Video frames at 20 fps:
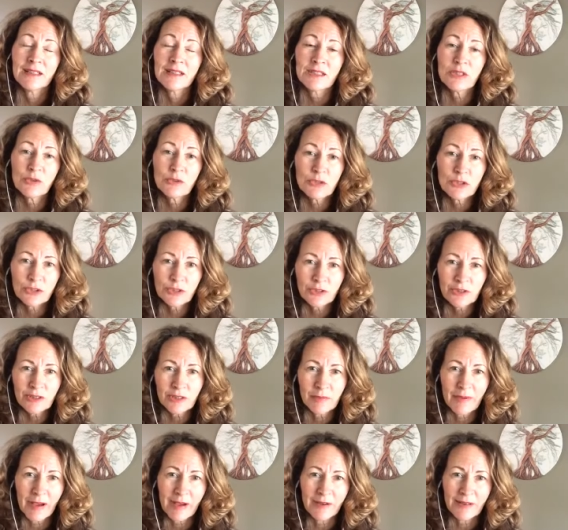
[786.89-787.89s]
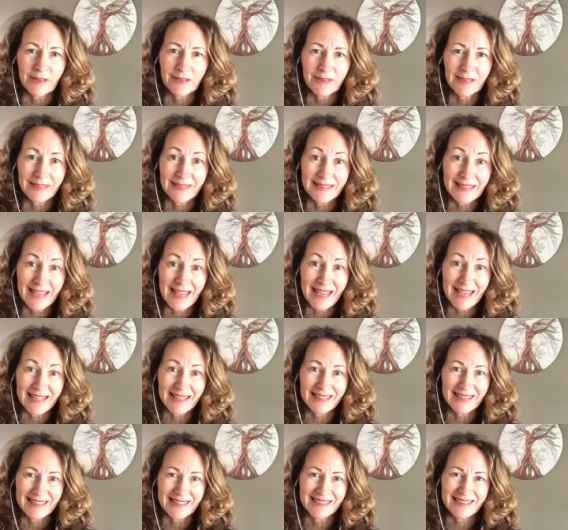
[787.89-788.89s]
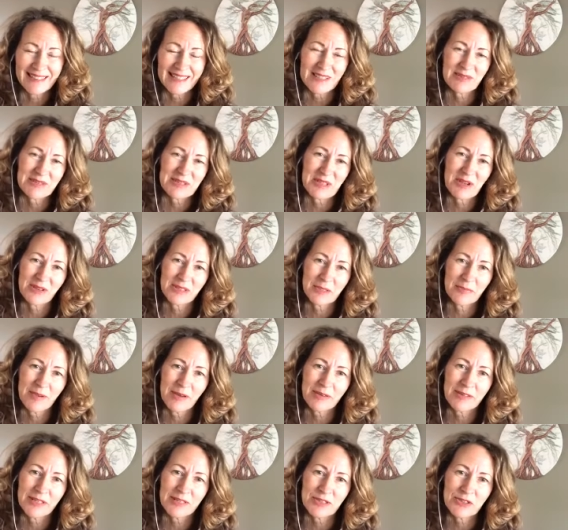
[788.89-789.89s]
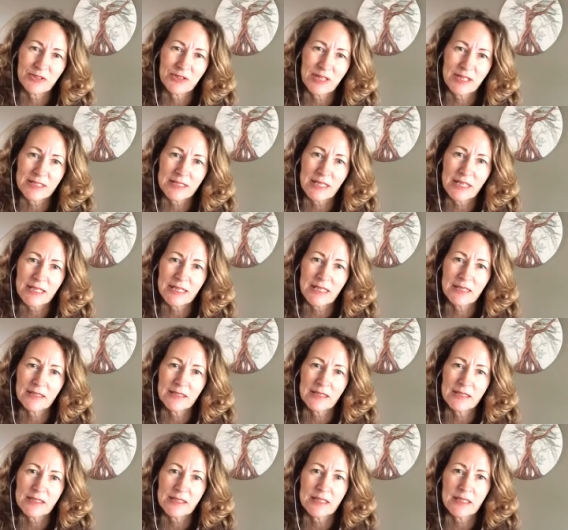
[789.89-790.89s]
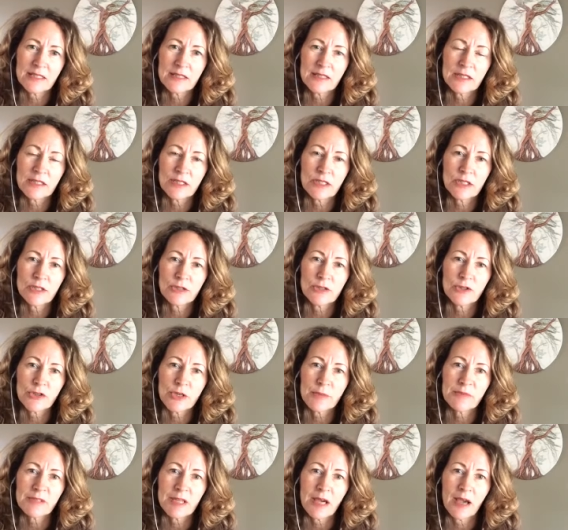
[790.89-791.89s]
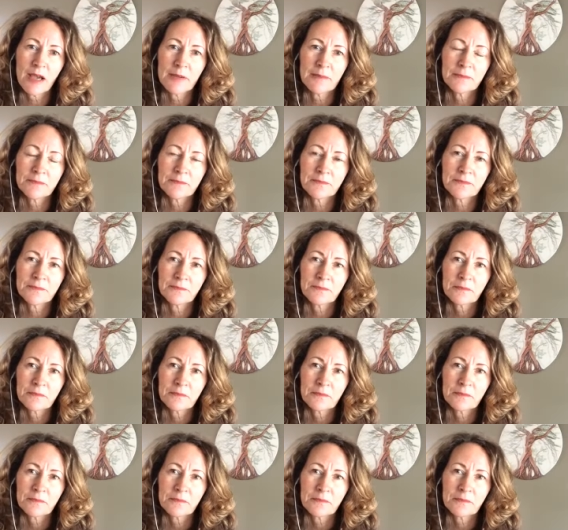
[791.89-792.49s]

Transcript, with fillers: So, journal about it. Again, like we talked about yesterday, taking these things into your dream time.